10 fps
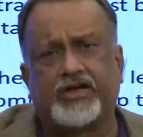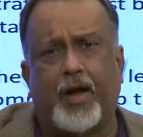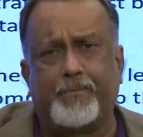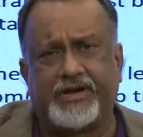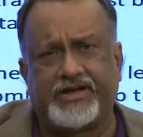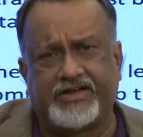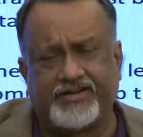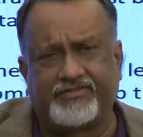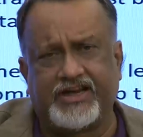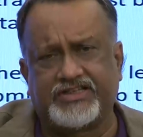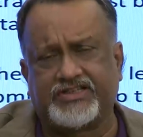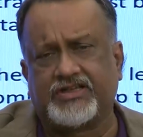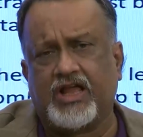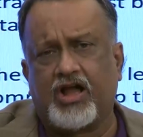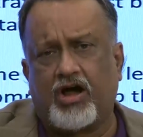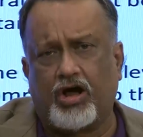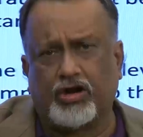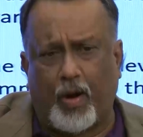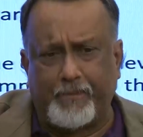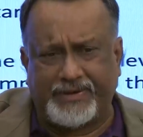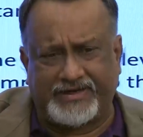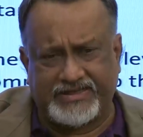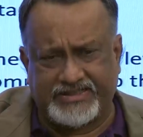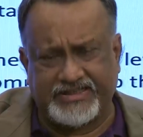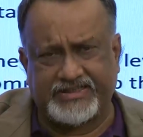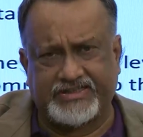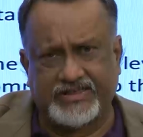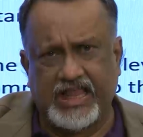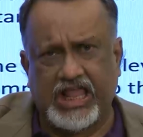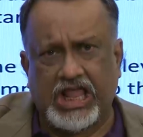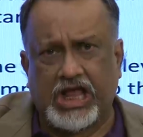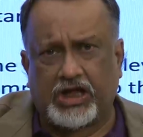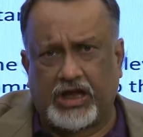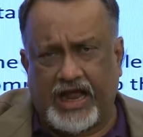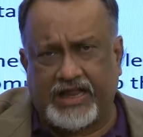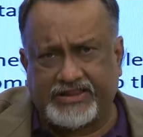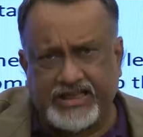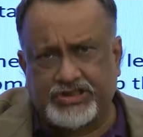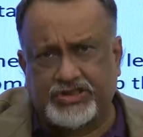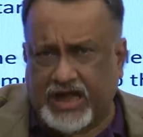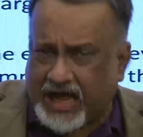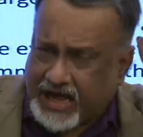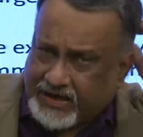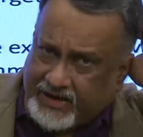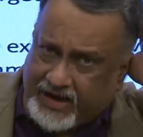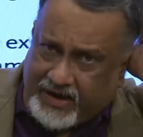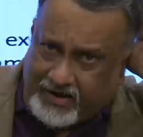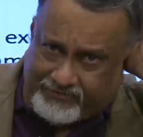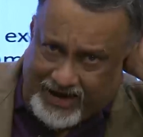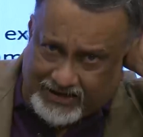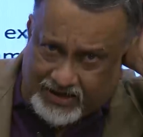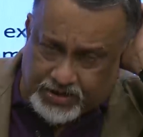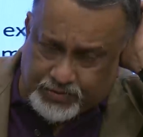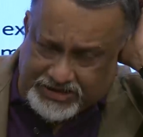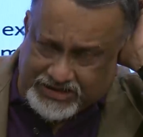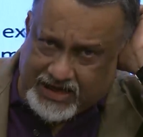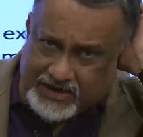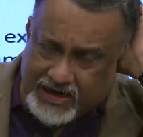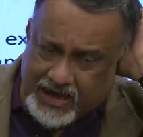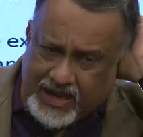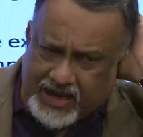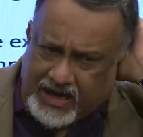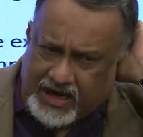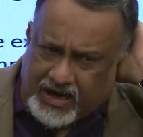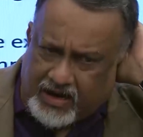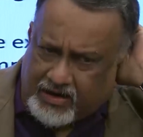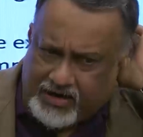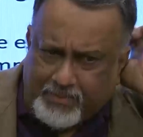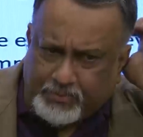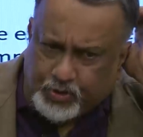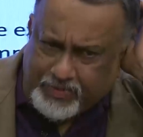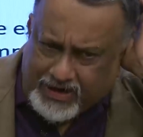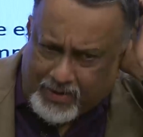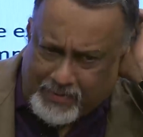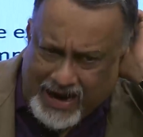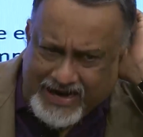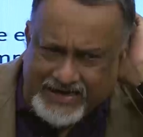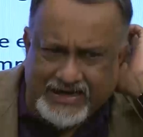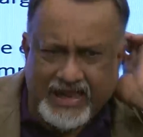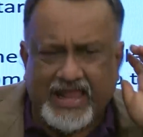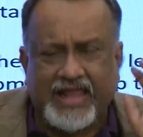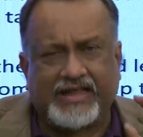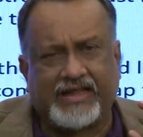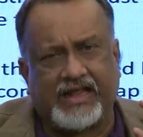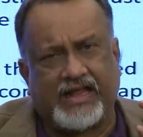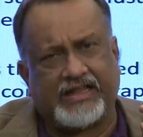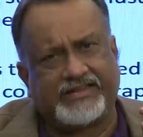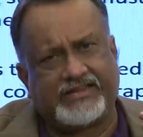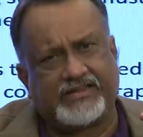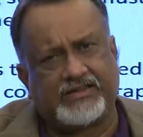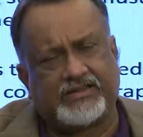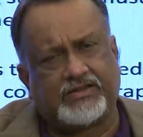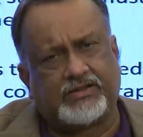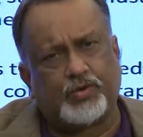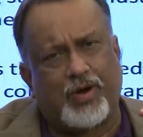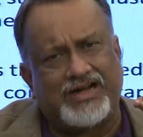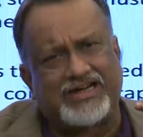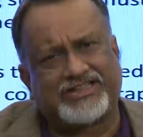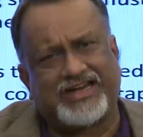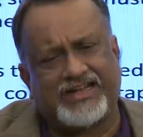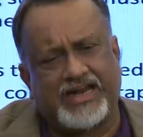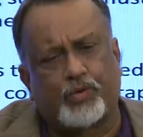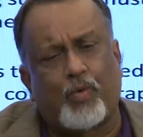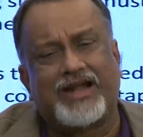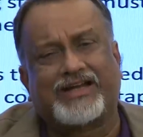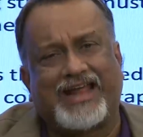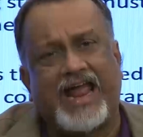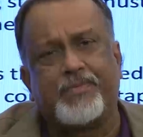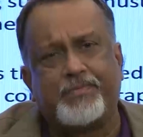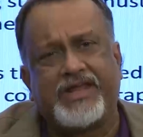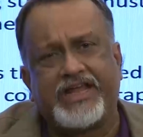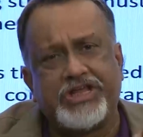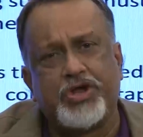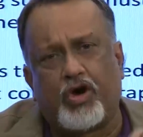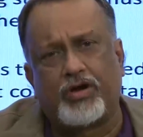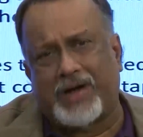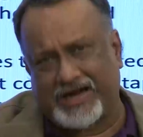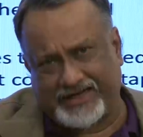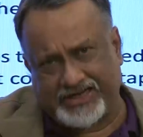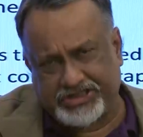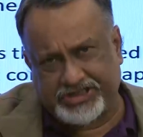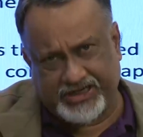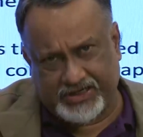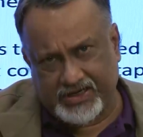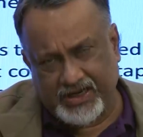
competitiveness or competencies. These are factors which are to be combined to understand that what can be your market share.